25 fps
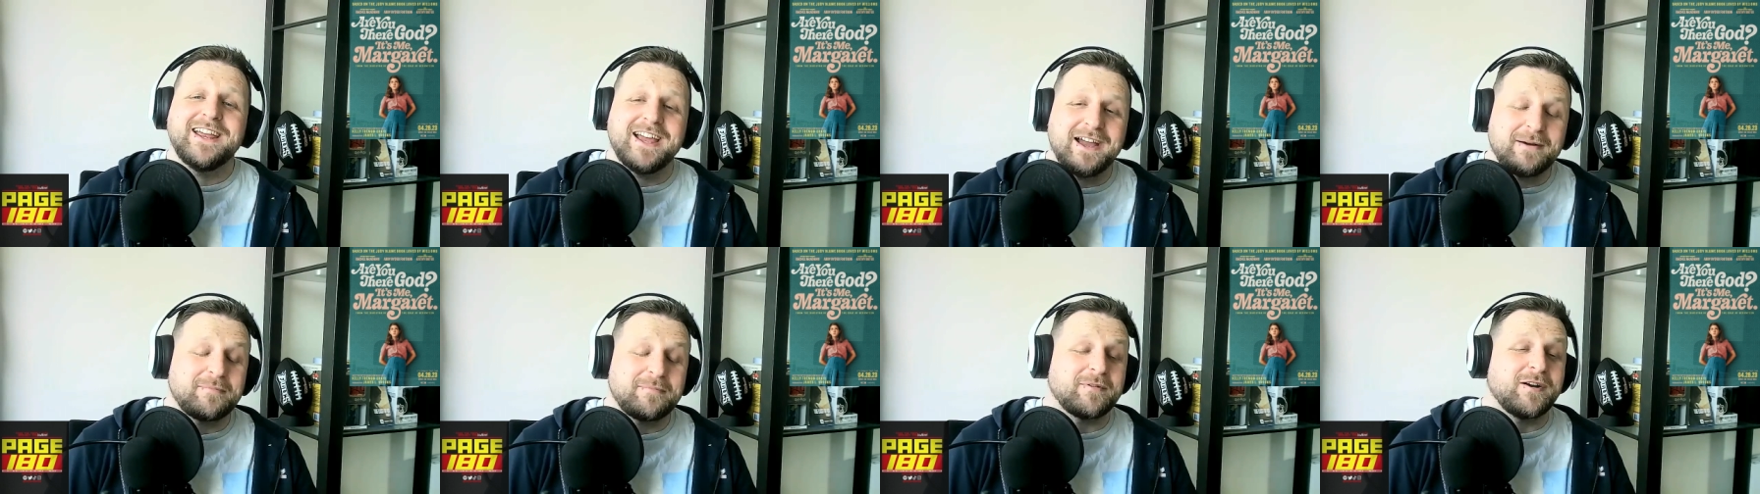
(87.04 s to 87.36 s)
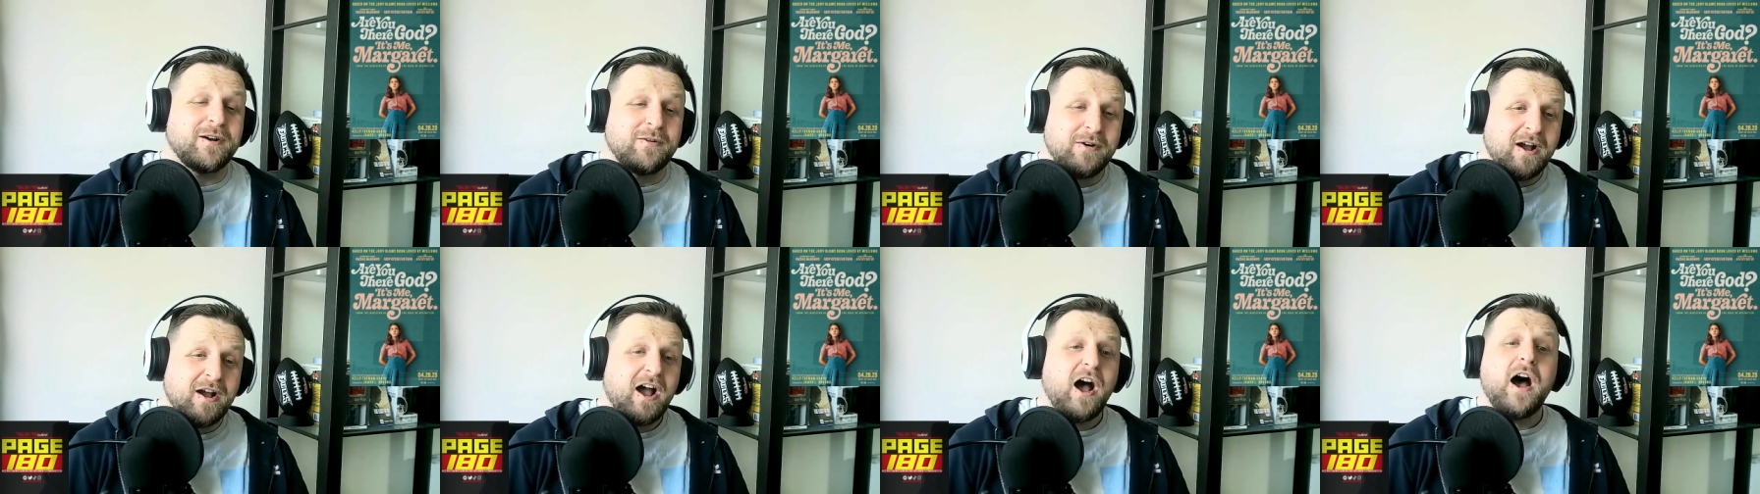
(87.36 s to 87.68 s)
yeah,
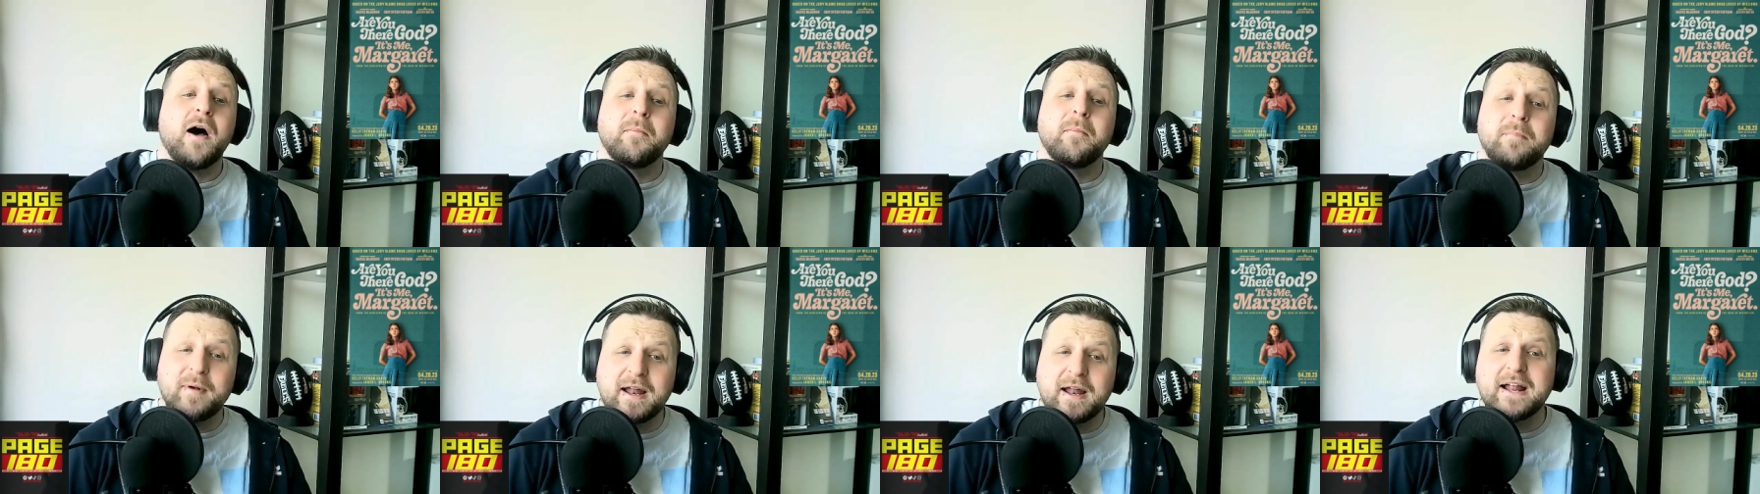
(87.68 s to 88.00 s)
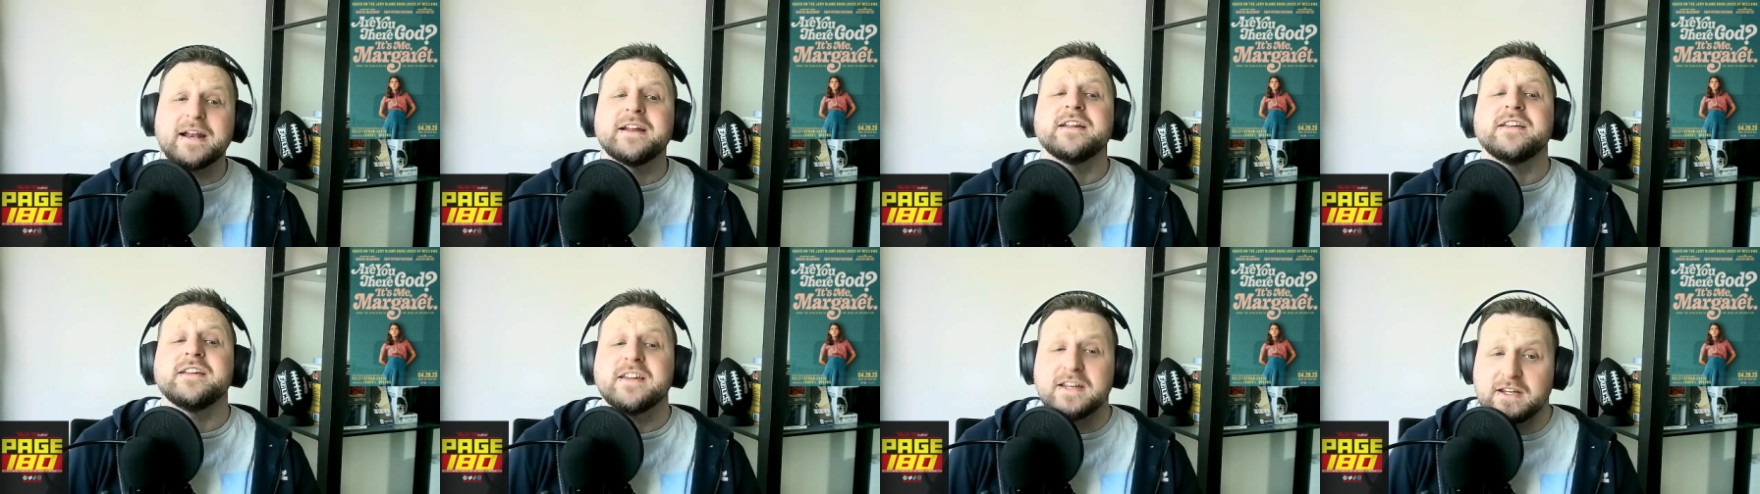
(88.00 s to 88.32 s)
bro, I'm
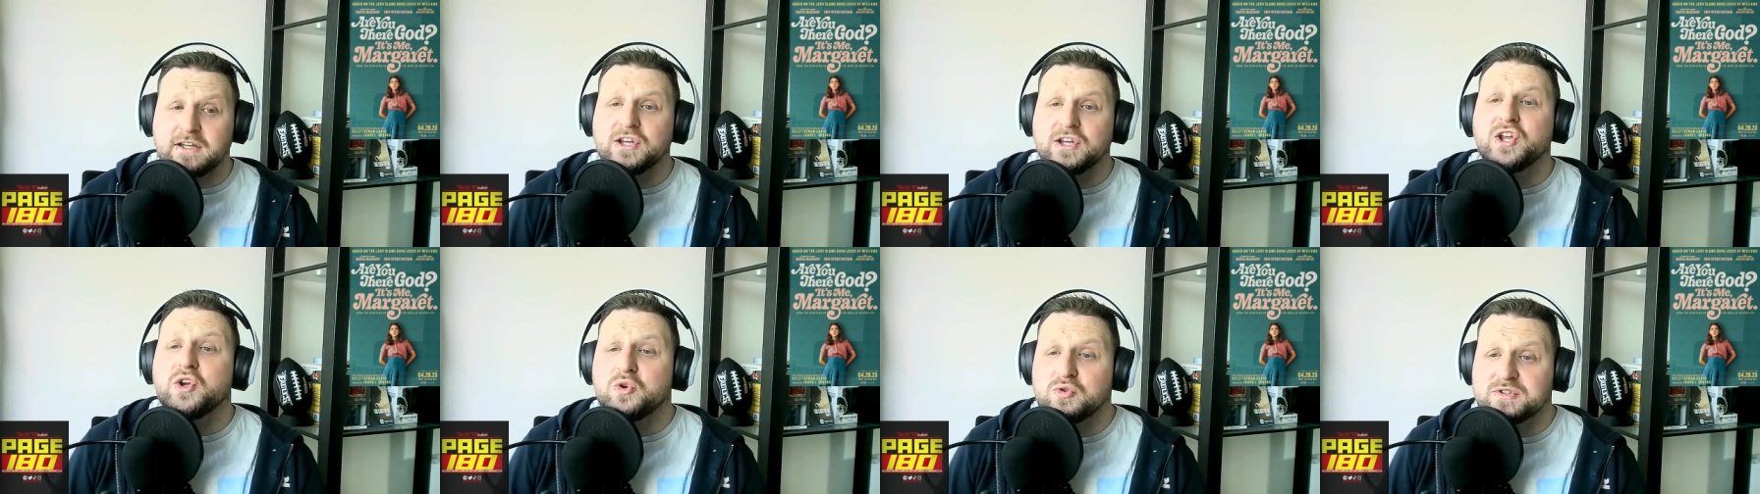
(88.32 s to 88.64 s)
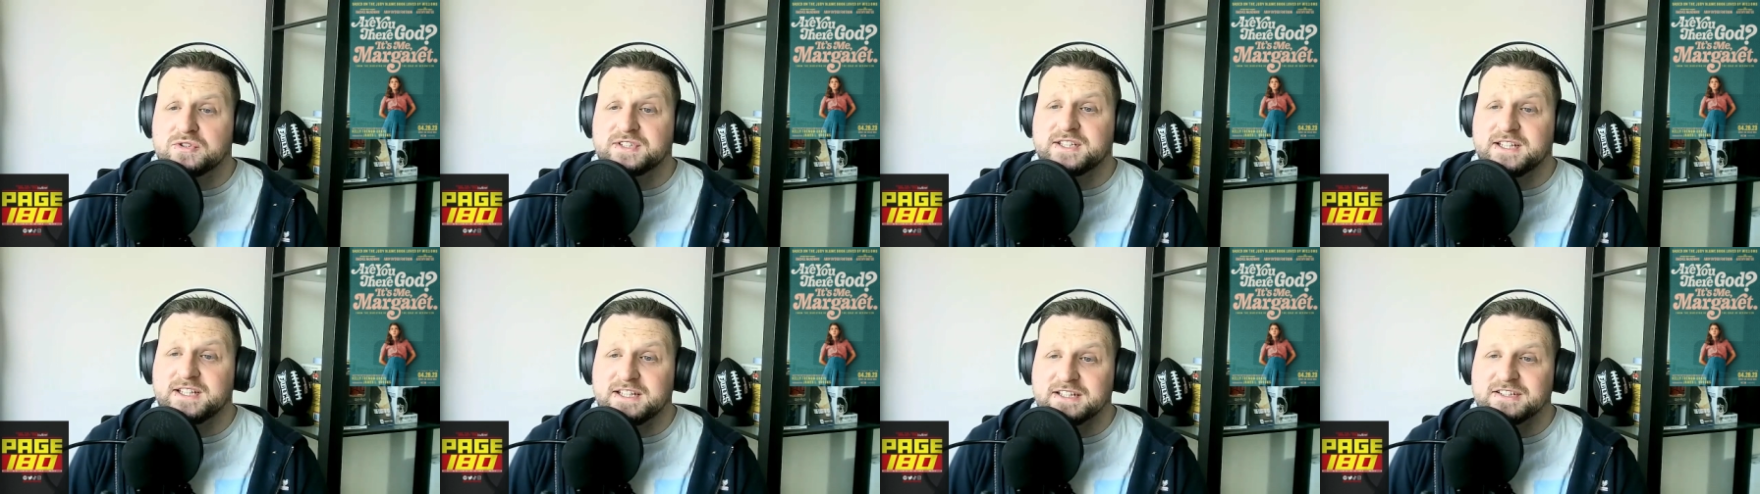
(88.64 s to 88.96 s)
planning to
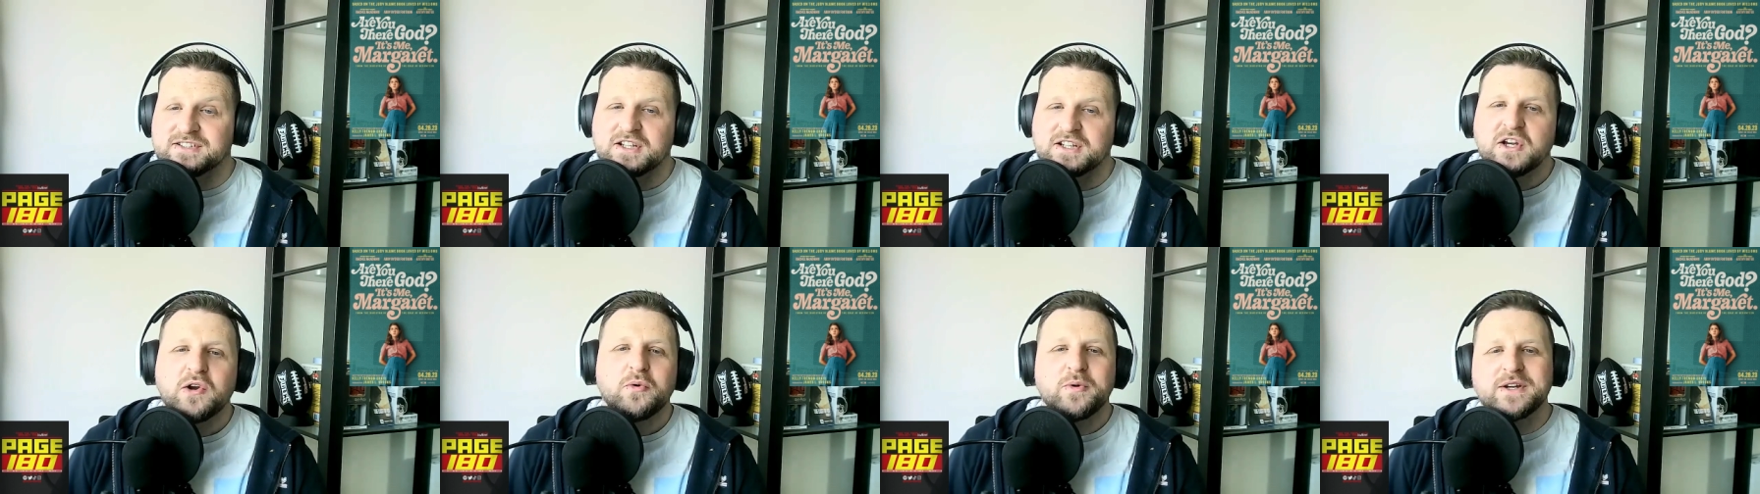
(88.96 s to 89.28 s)
use these,